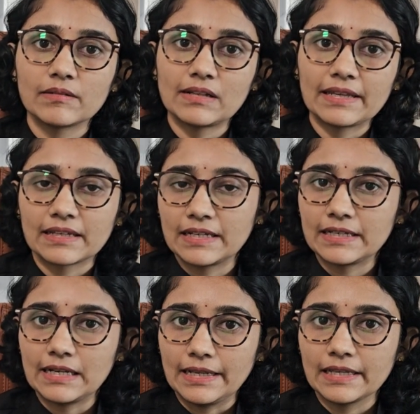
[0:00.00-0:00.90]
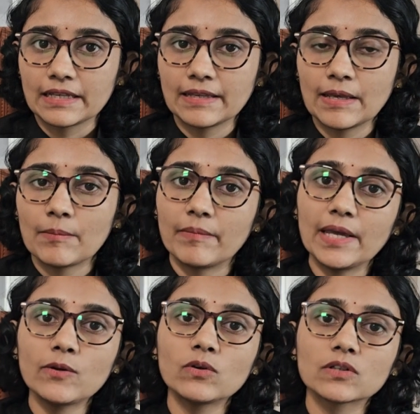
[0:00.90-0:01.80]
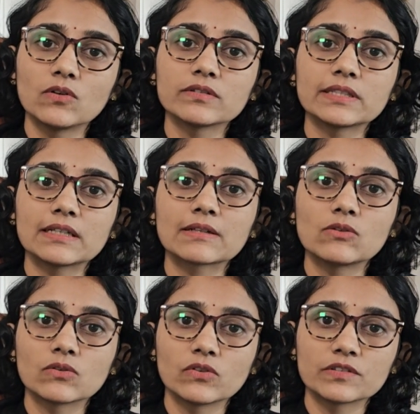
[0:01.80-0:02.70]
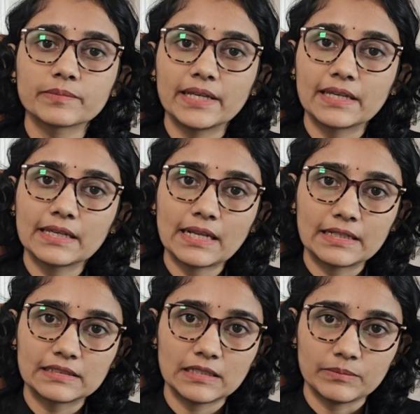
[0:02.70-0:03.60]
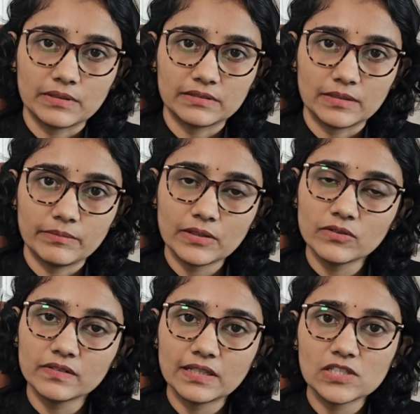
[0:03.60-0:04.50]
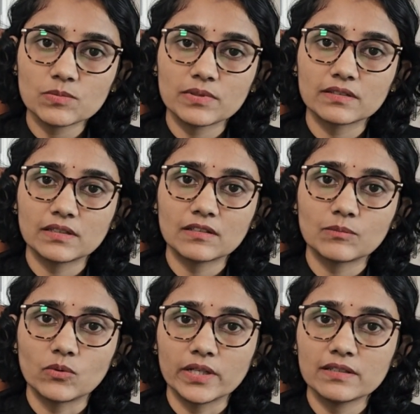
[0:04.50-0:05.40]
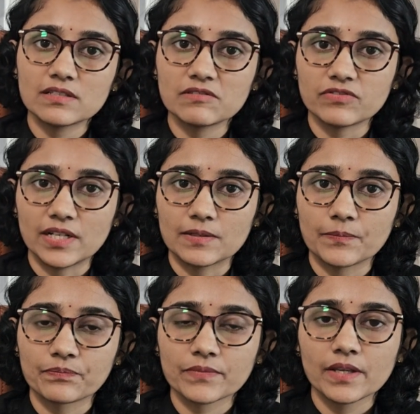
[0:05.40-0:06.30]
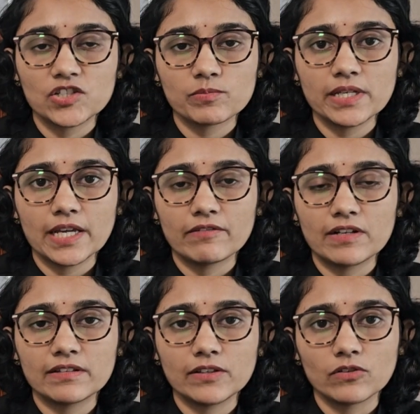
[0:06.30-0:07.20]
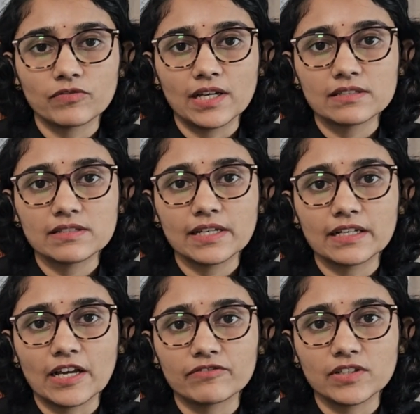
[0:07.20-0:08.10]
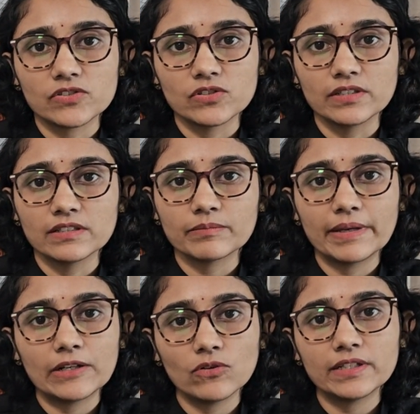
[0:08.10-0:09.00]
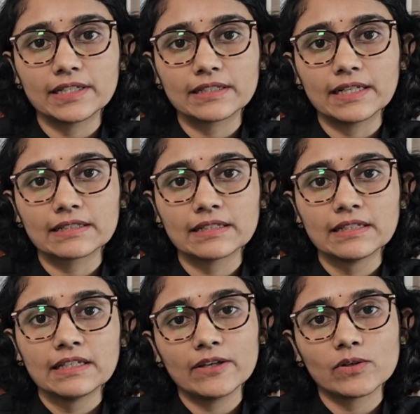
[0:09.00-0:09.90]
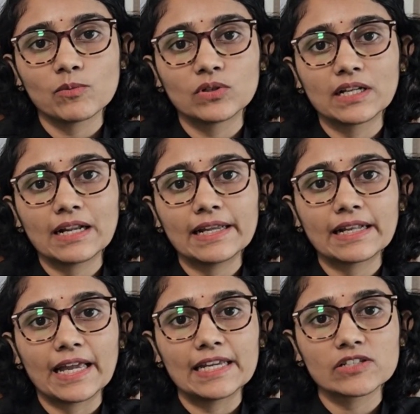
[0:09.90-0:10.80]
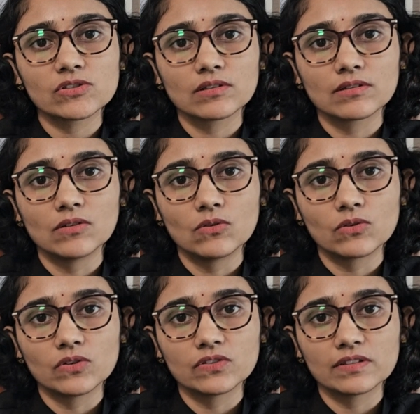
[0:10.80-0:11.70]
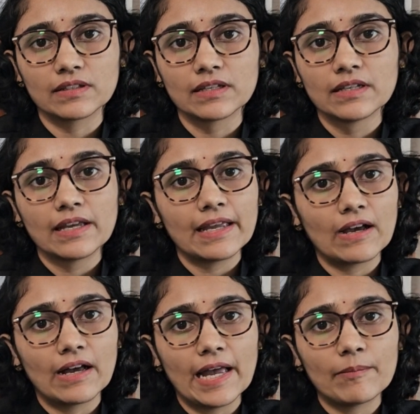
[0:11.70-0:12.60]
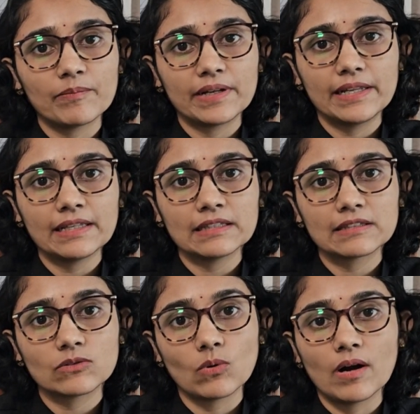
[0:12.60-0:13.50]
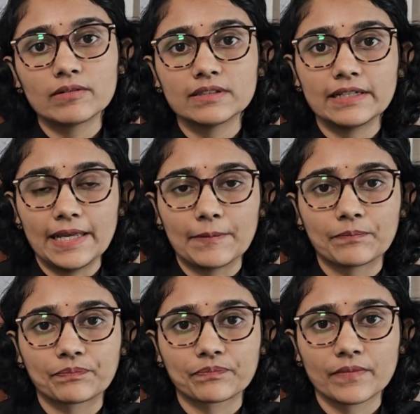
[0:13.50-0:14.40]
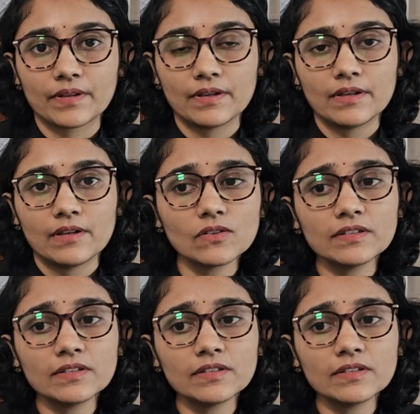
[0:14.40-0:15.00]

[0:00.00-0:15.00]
like in idli, may not cause a glucose spike in another person because each person's body is different. HbA1c or fasting and after sugars may not detect high or borderline high glucose happening throughout the day. So